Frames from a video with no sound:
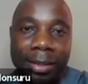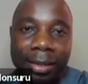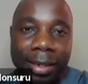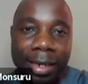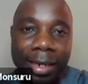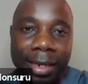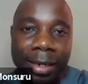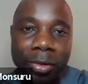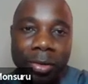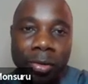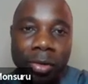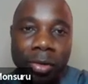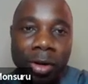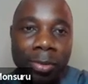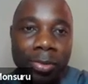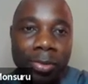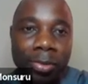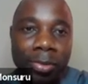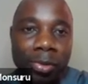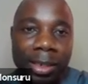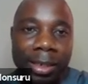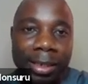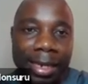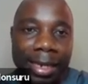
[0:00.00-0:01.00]
Then you come
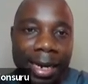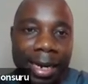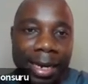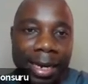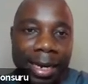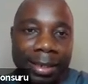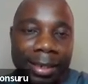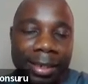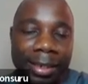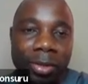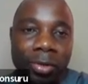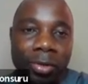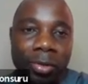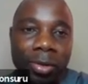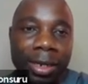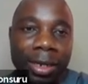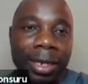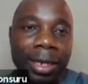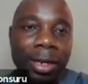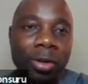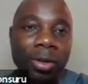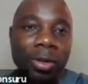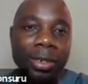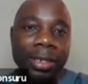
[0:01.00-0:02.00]
to this side,
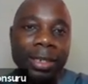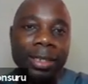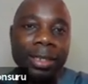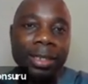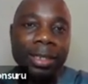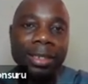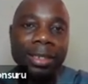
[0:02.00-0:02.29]
click on it,